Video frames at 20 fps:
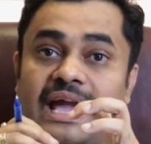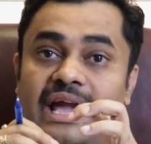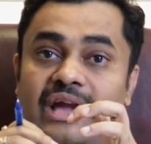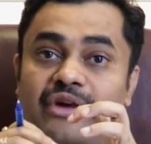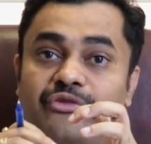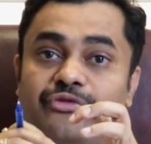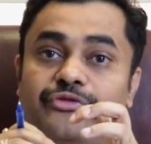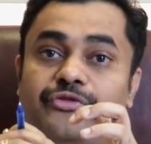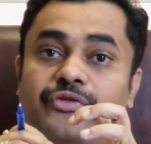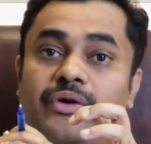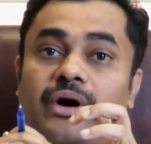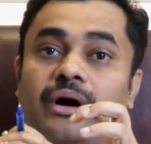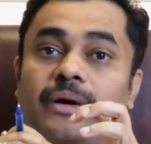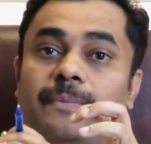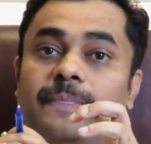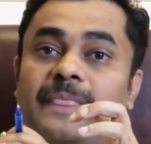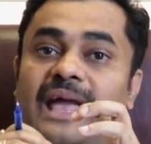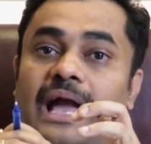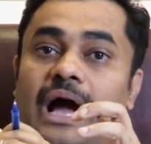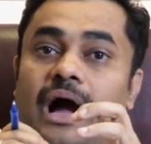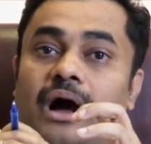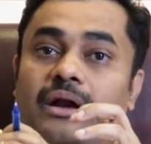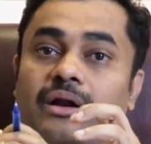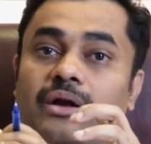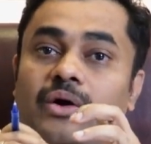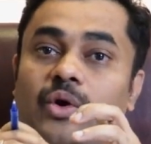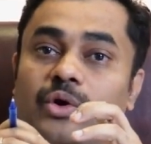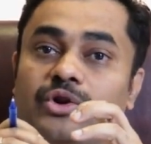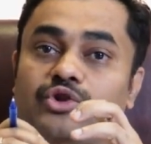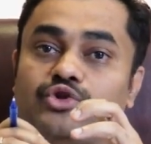if they are
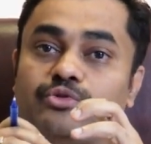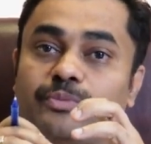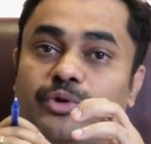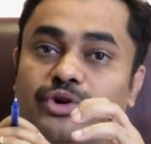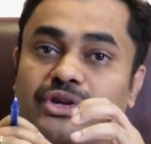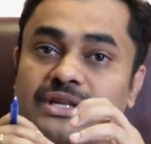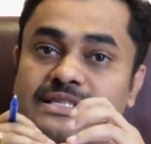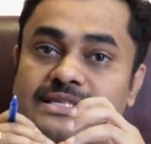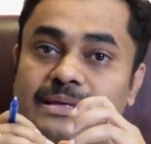going to put in